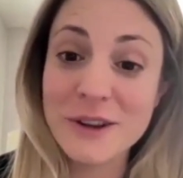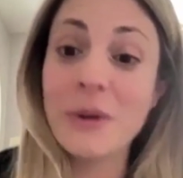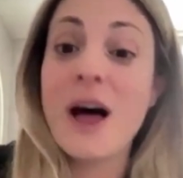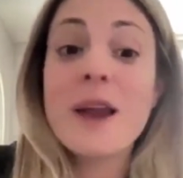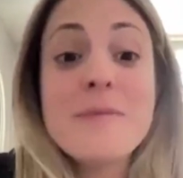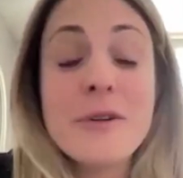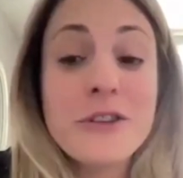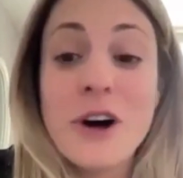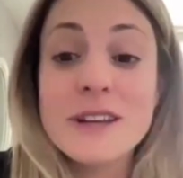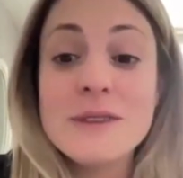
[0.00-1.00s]
You know, a lot of people
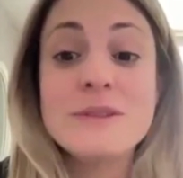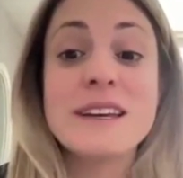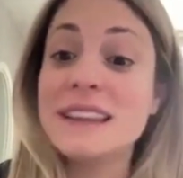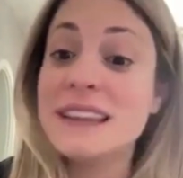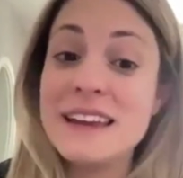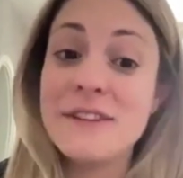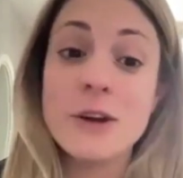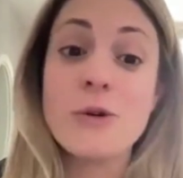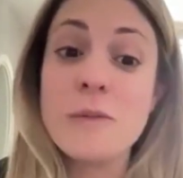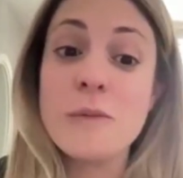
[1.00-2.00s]
thought he was going to leave and
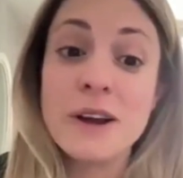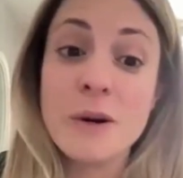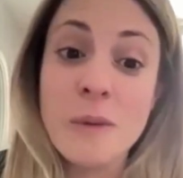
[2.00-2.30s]
go to a bigger